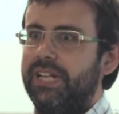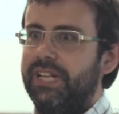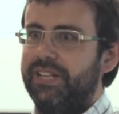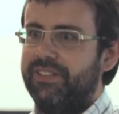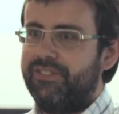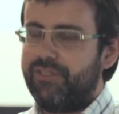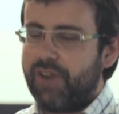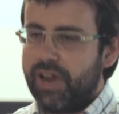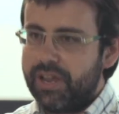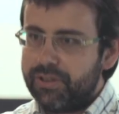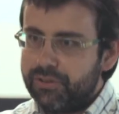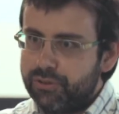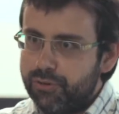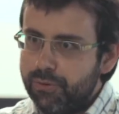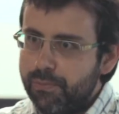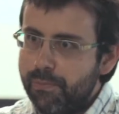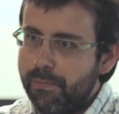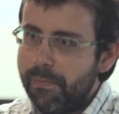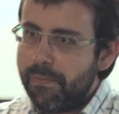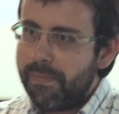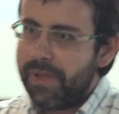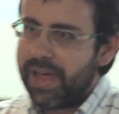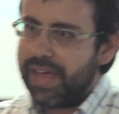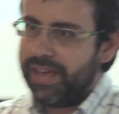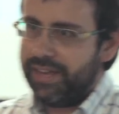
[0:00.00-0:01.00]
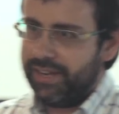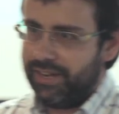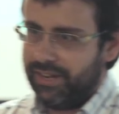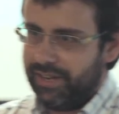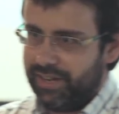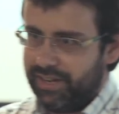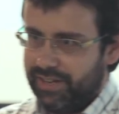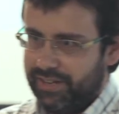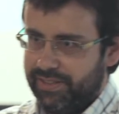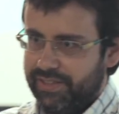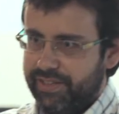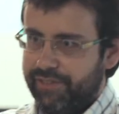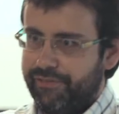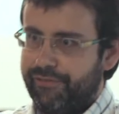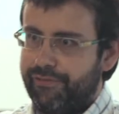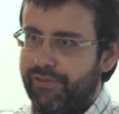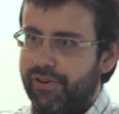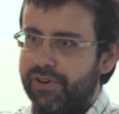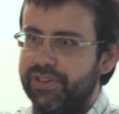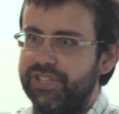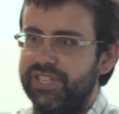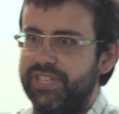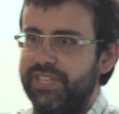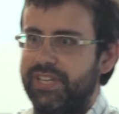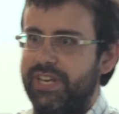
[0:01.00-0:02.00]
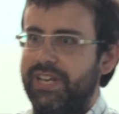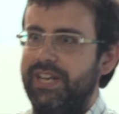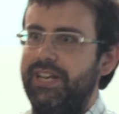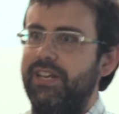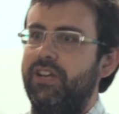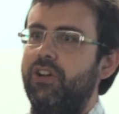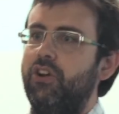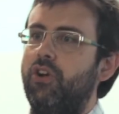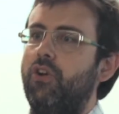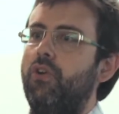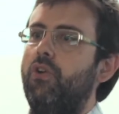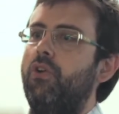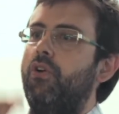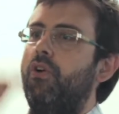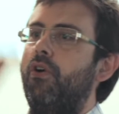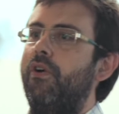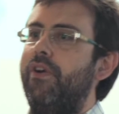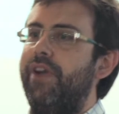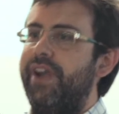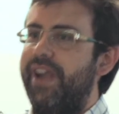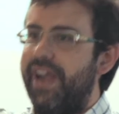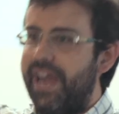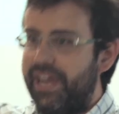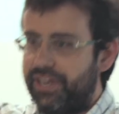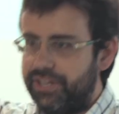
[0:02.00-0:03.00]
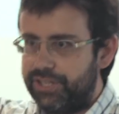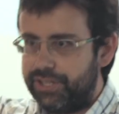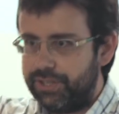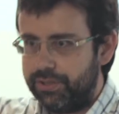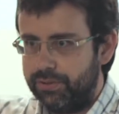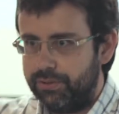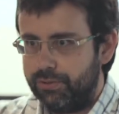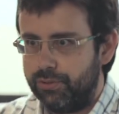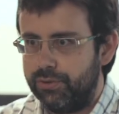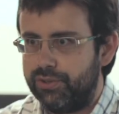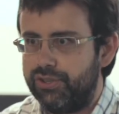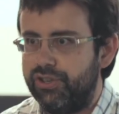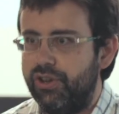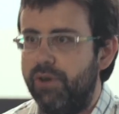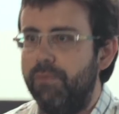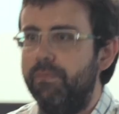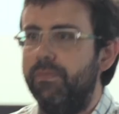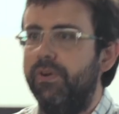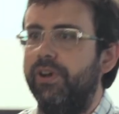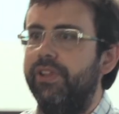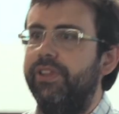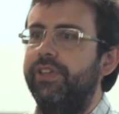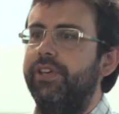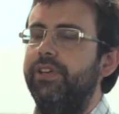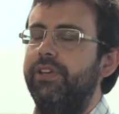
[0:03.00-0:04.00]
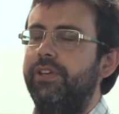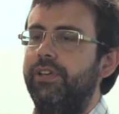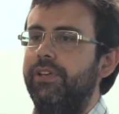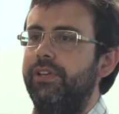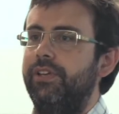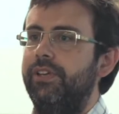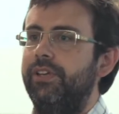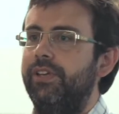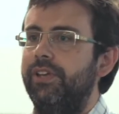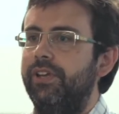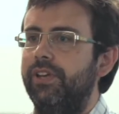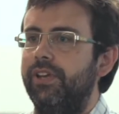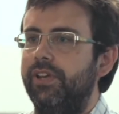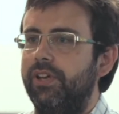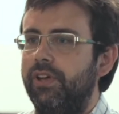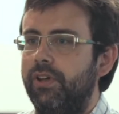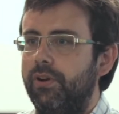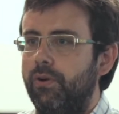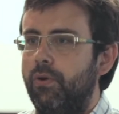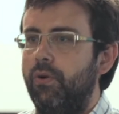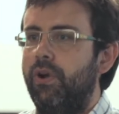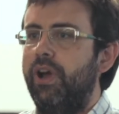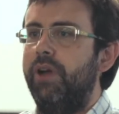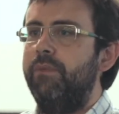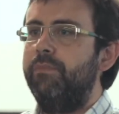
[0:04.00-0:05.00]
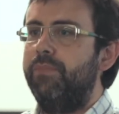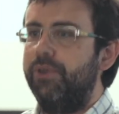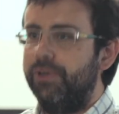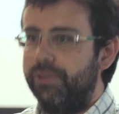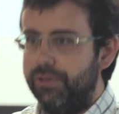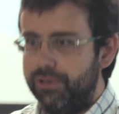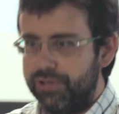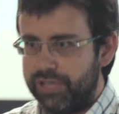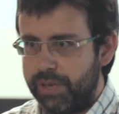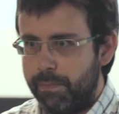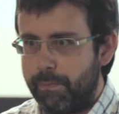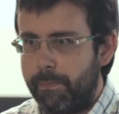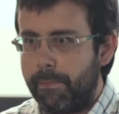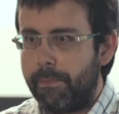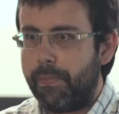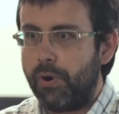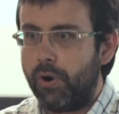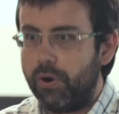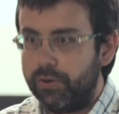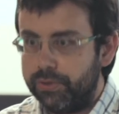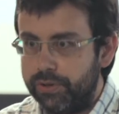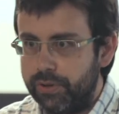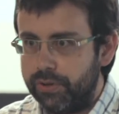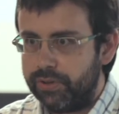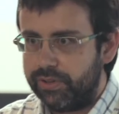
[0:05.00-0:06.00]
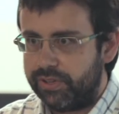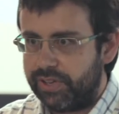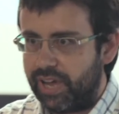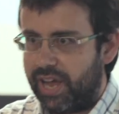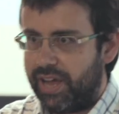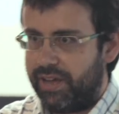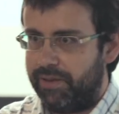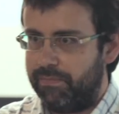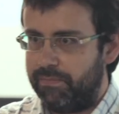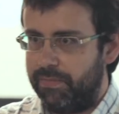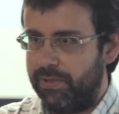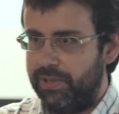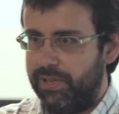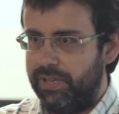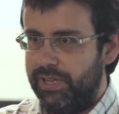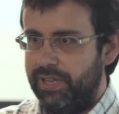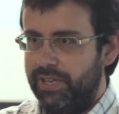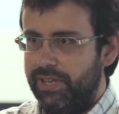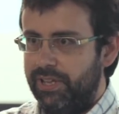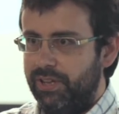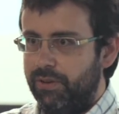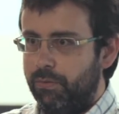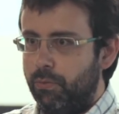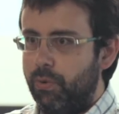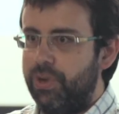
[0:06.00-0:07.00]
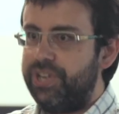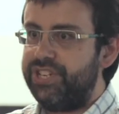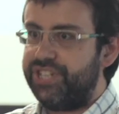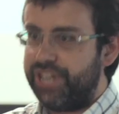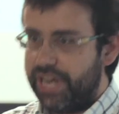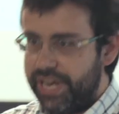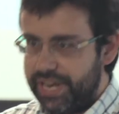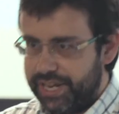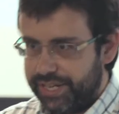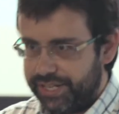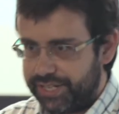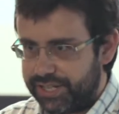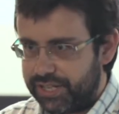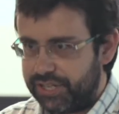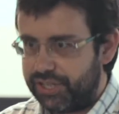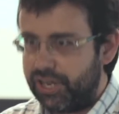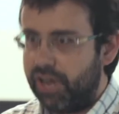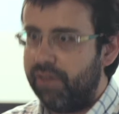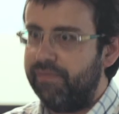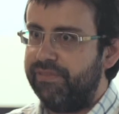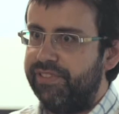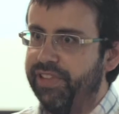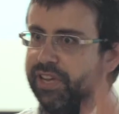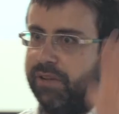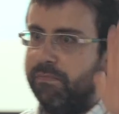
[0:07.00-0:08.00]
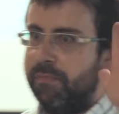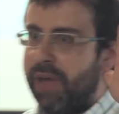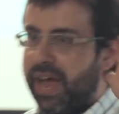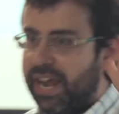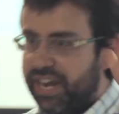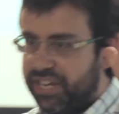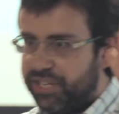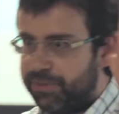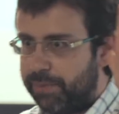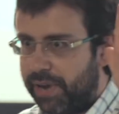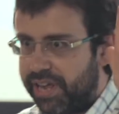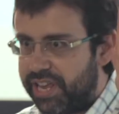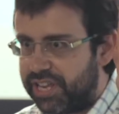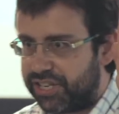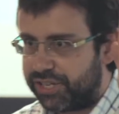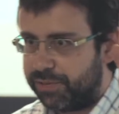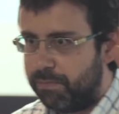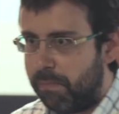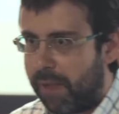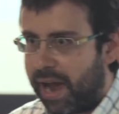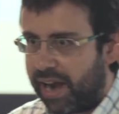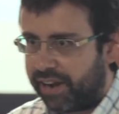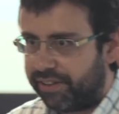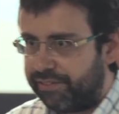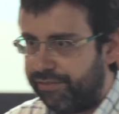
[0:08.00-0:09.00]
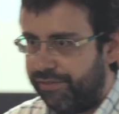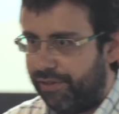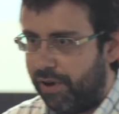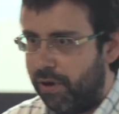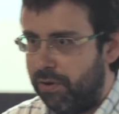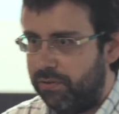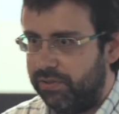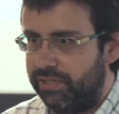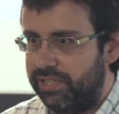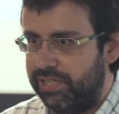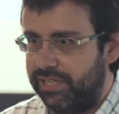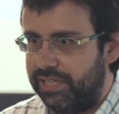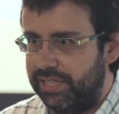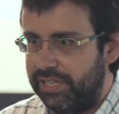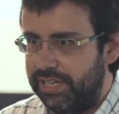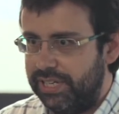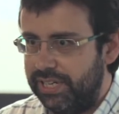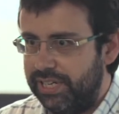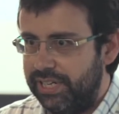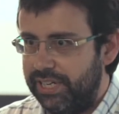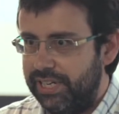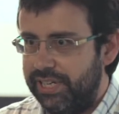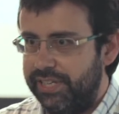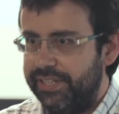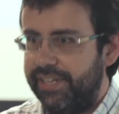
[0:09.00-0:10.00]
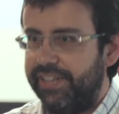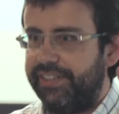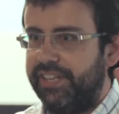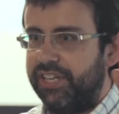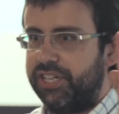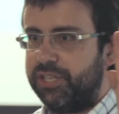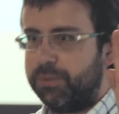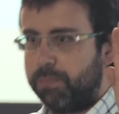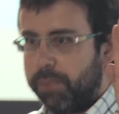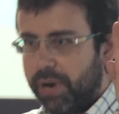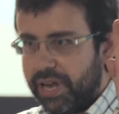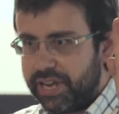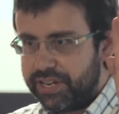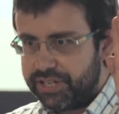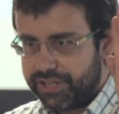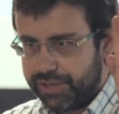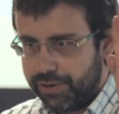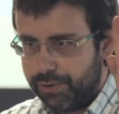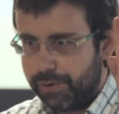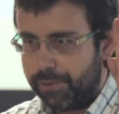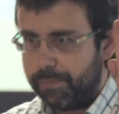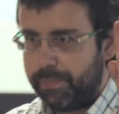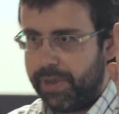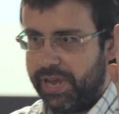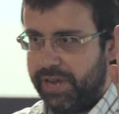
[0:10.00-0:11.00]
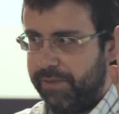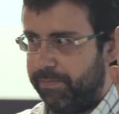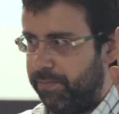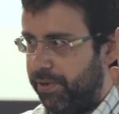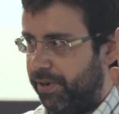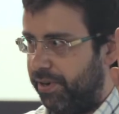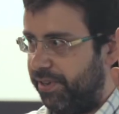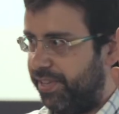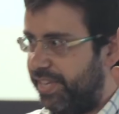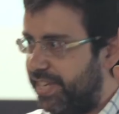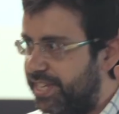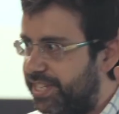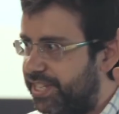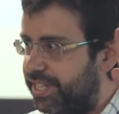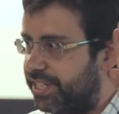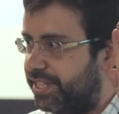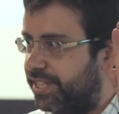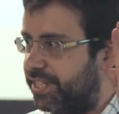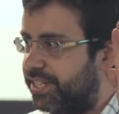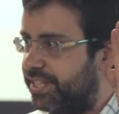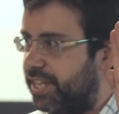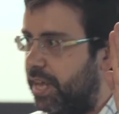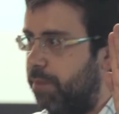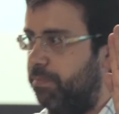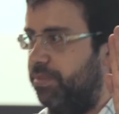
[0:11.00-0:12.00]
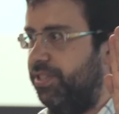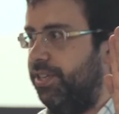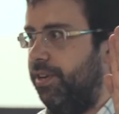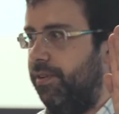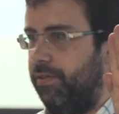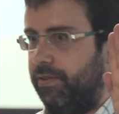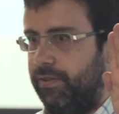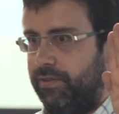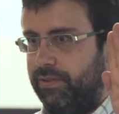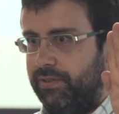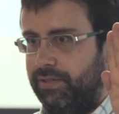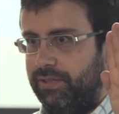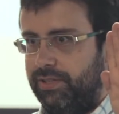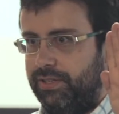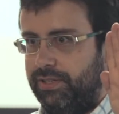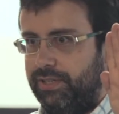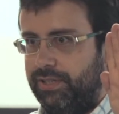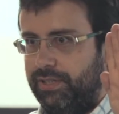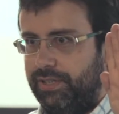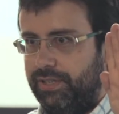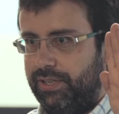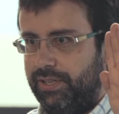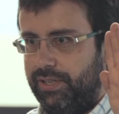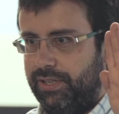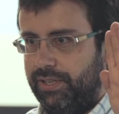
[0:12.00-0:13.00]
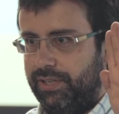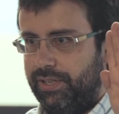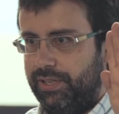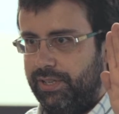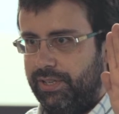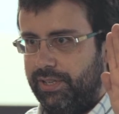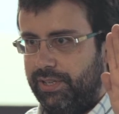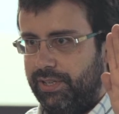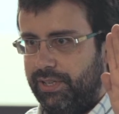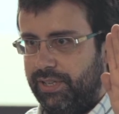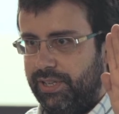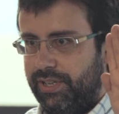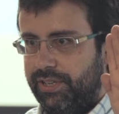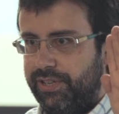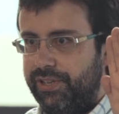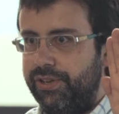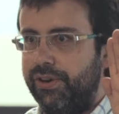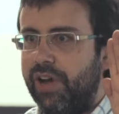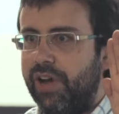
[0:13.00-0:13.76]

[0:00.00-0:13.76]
Try to make the first connection to somebody who can produce a prototype, which is something managed by a smartphone that explains your paper. This is the step 0. You